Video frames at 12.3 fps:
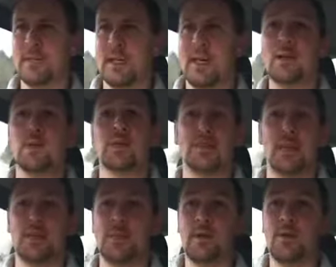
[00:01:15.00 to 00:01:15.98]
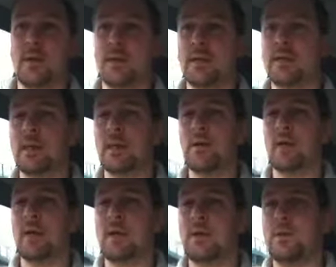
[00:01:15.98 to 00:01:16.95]
linguistic mirroring,
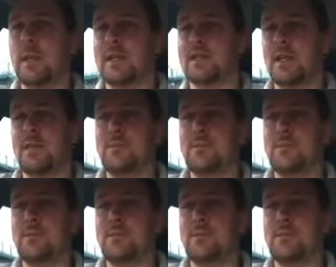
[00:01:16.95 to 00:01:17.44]
where you would actually